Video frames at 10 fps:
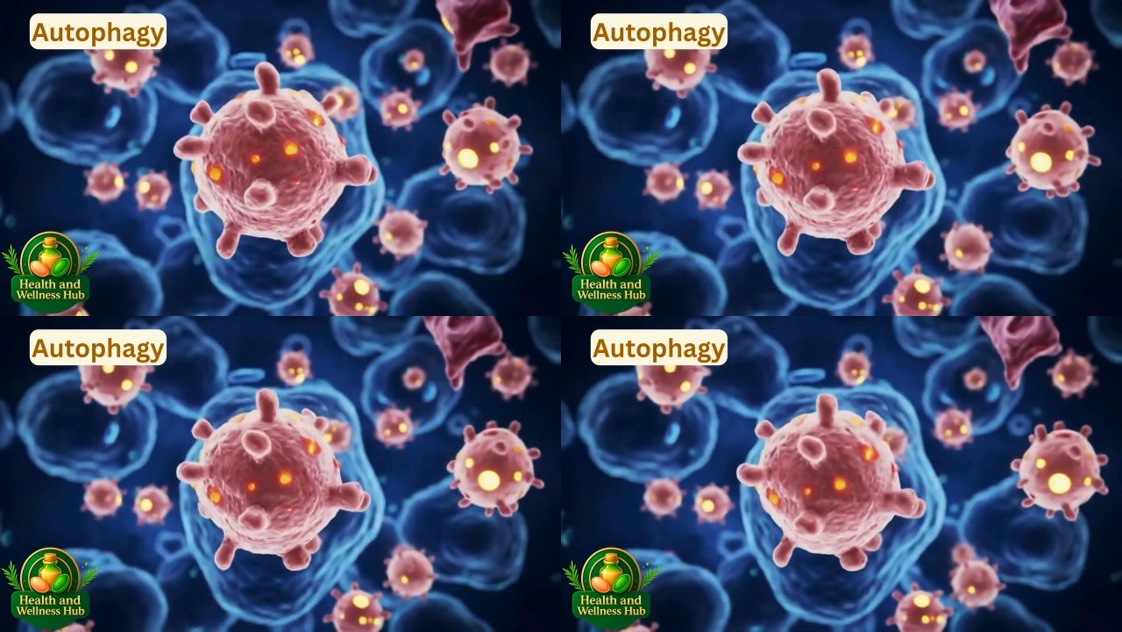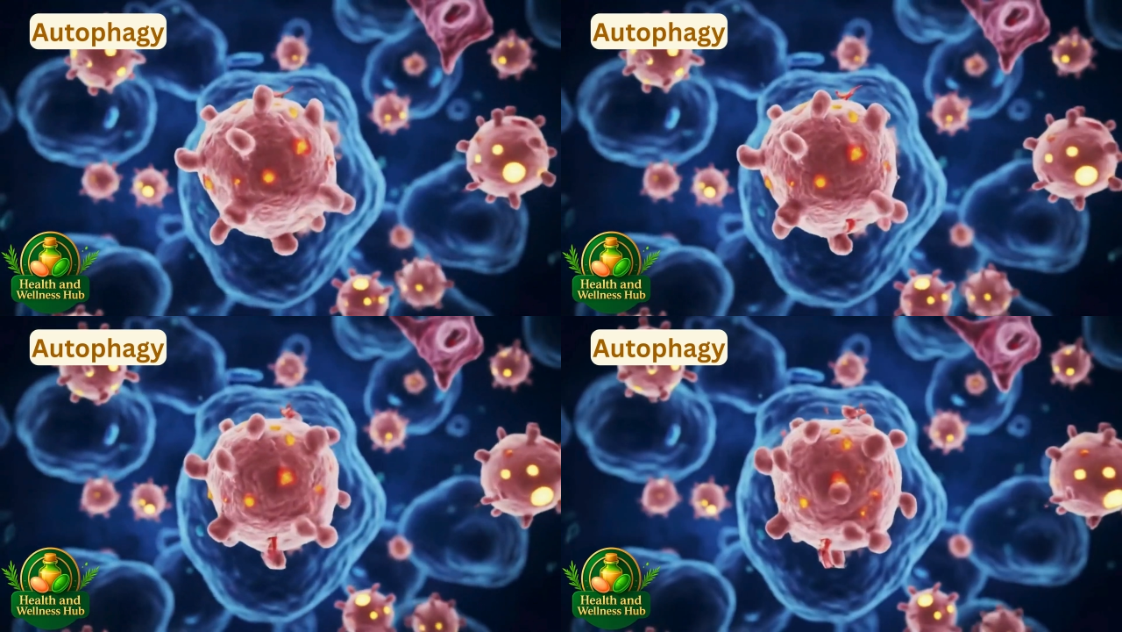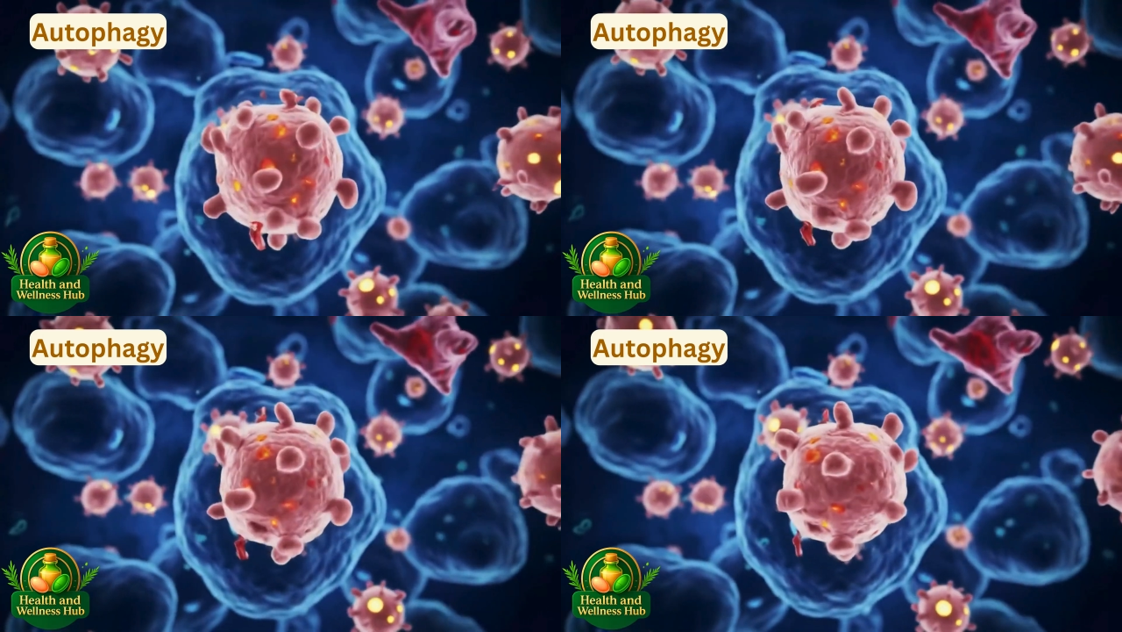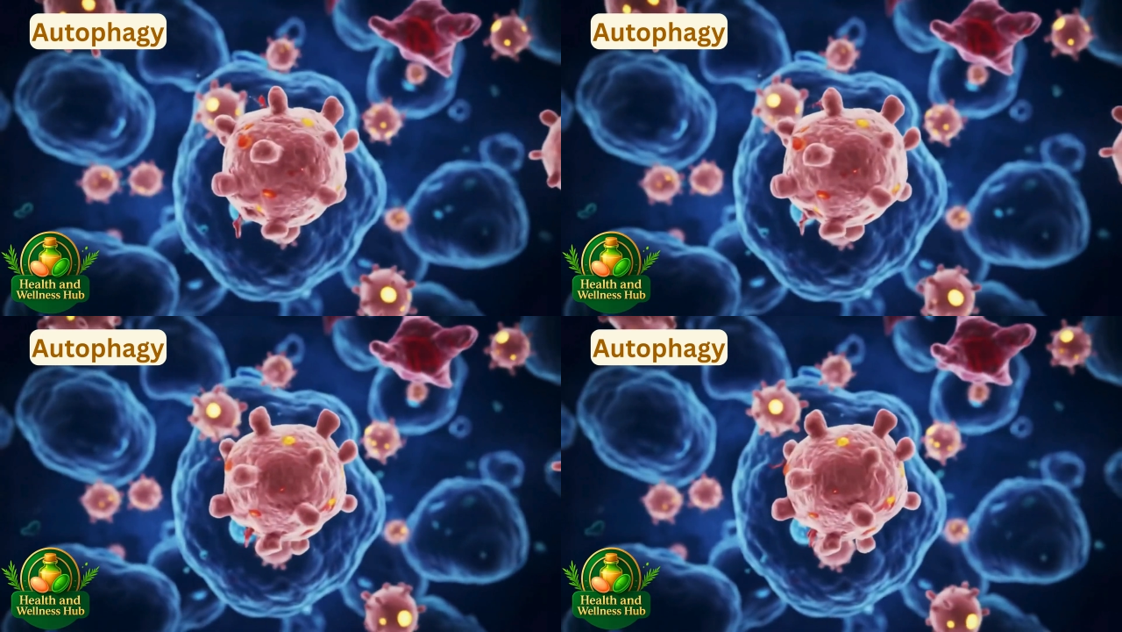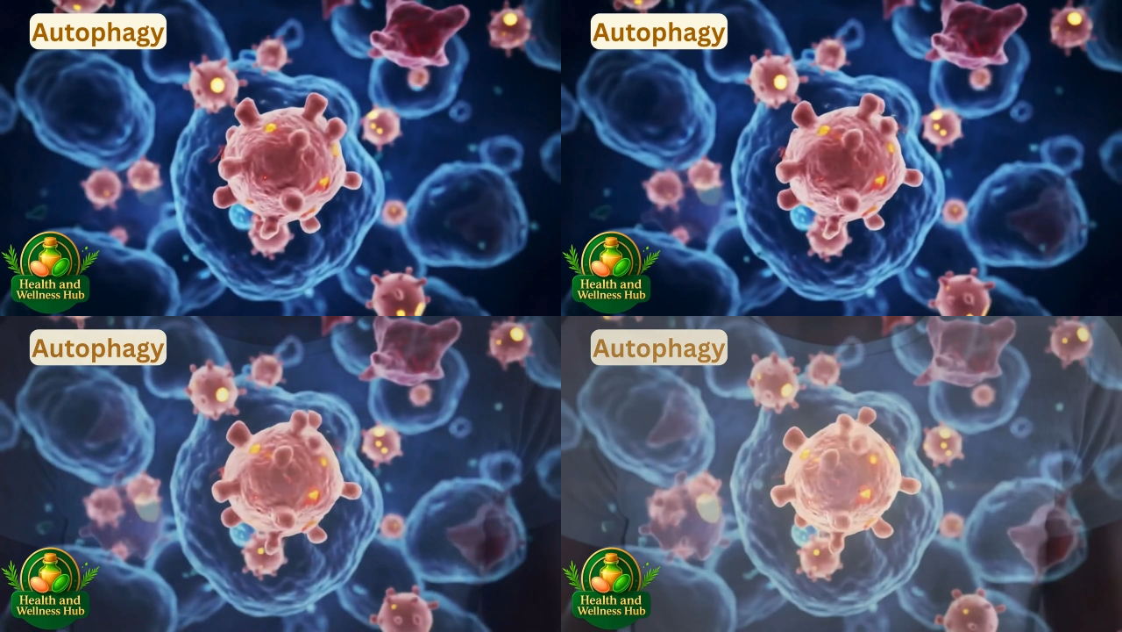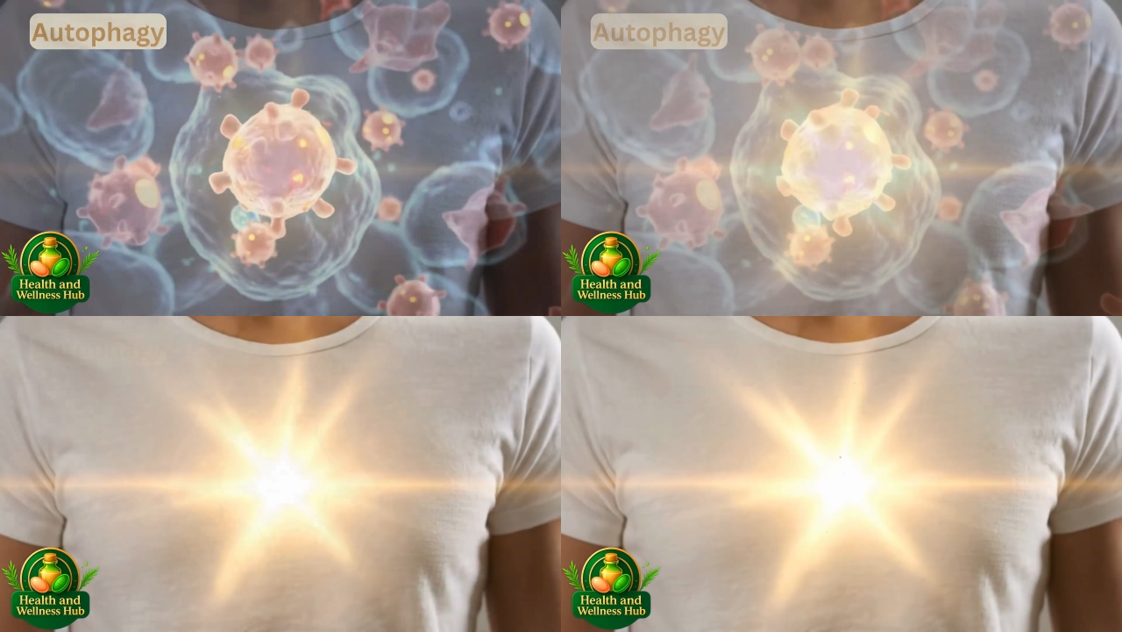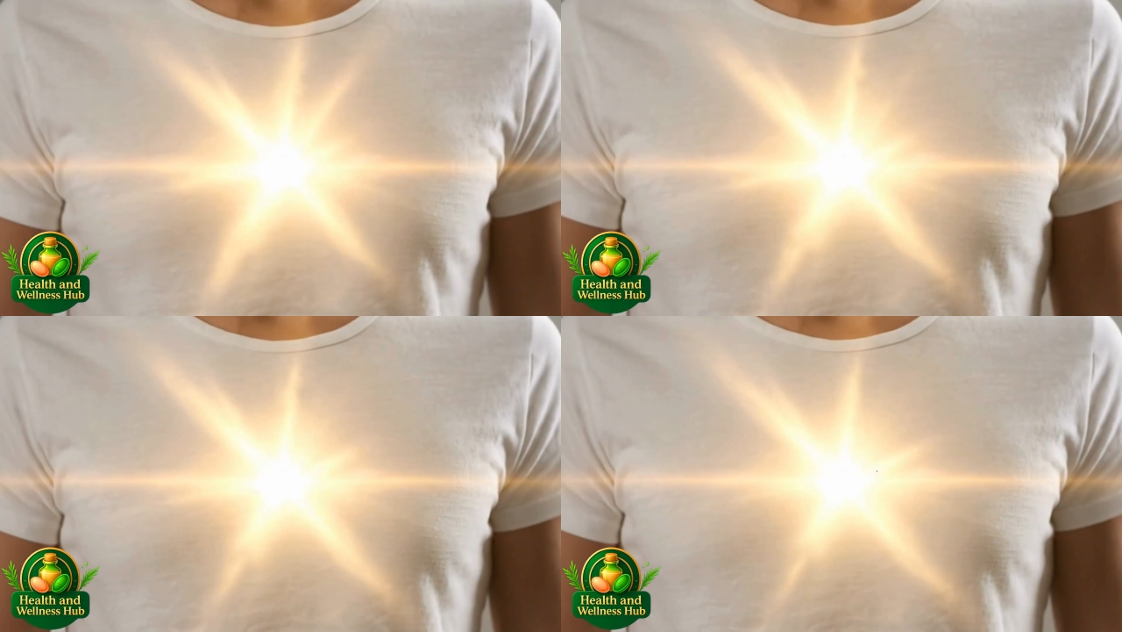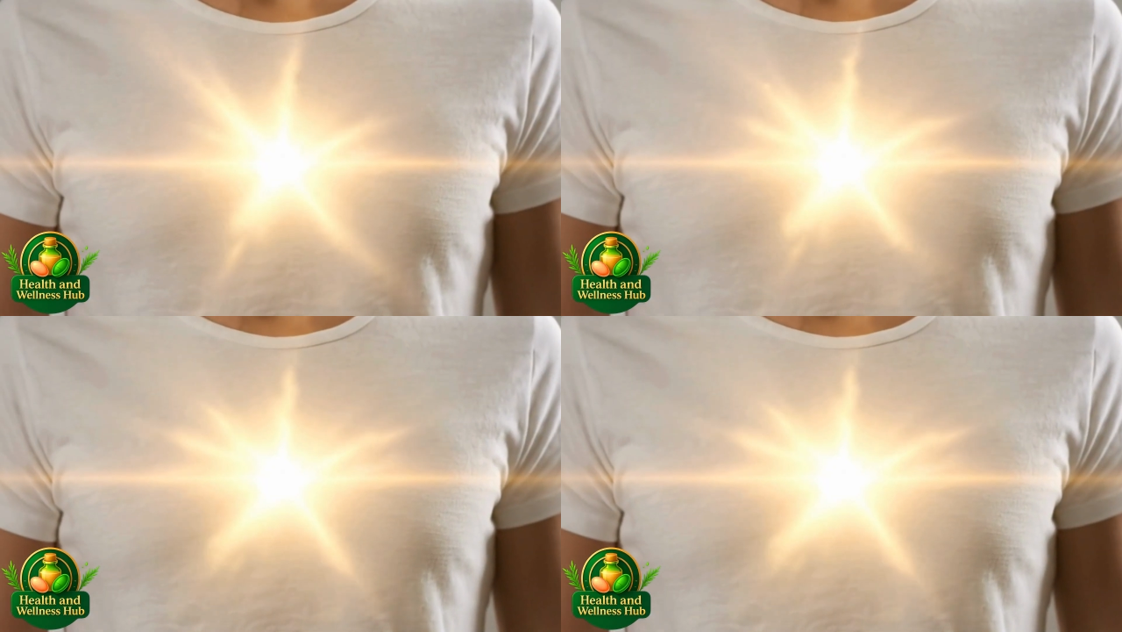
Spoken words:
Nobody's mouth can be seen.